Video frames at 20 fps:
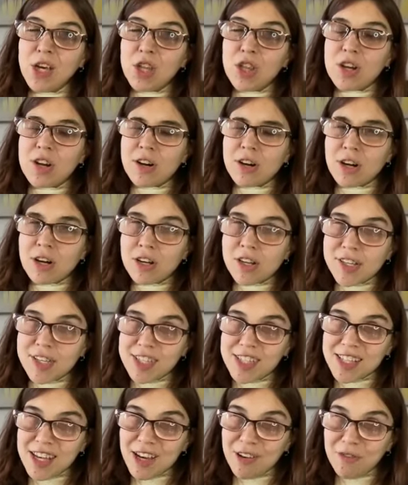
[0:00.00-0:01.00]
There are
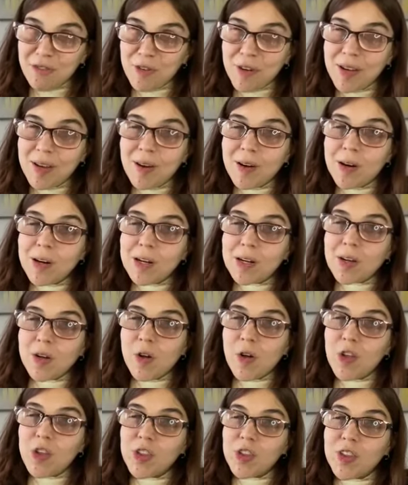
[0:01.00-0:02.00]
definite
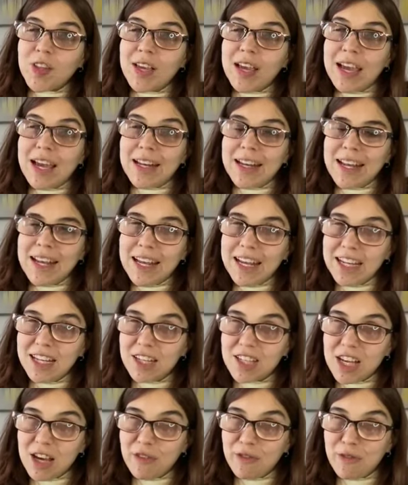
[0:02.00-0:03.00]
articles and
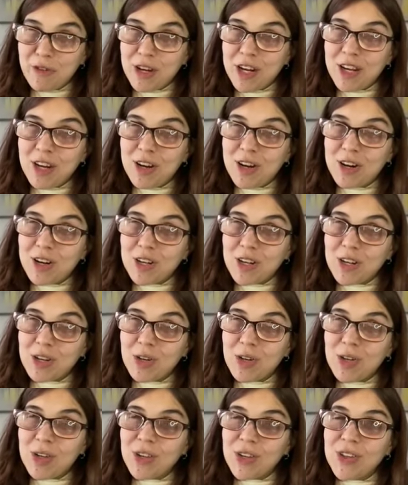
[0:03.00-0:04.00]
indefinite
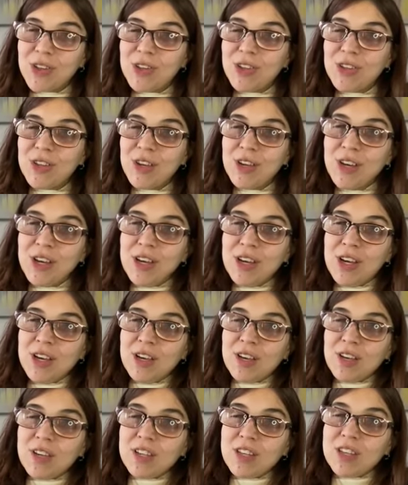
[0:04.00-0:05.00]
articles.
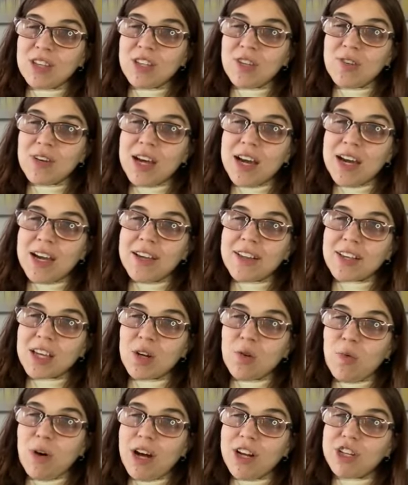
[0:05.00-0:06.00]
You guys
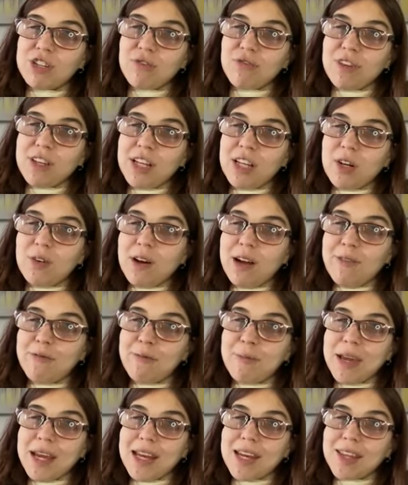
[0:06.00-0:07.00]
can watch a video I've
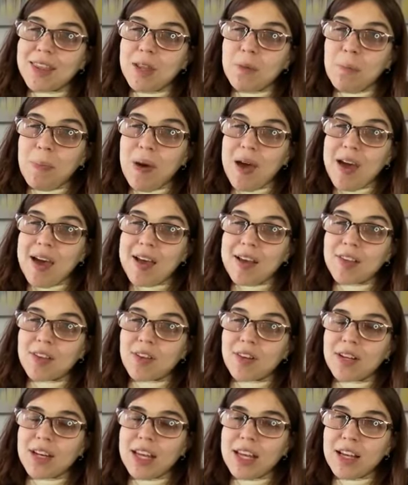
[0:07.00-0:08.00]
made in the past
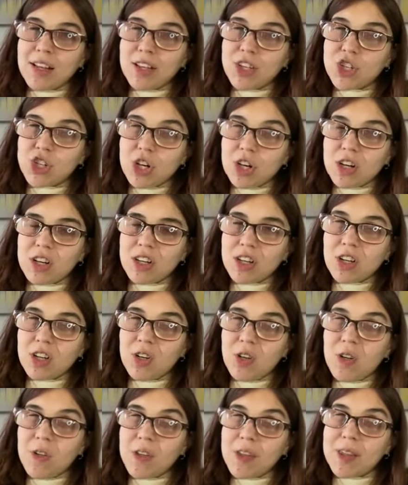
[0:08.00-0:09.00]
on English
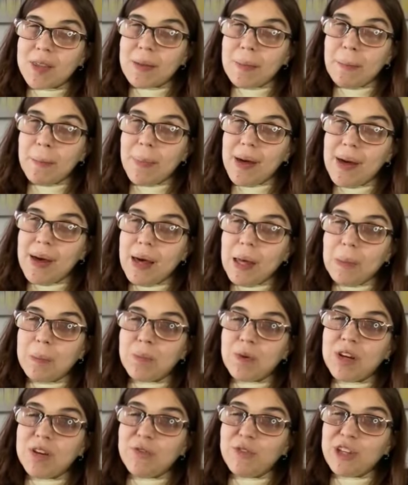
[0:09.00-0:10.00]
articles, but I'll
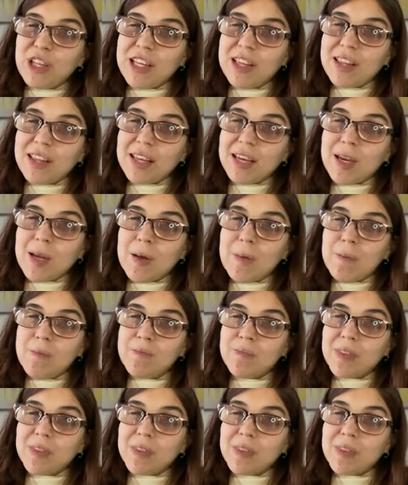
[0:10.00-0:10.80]
briefly say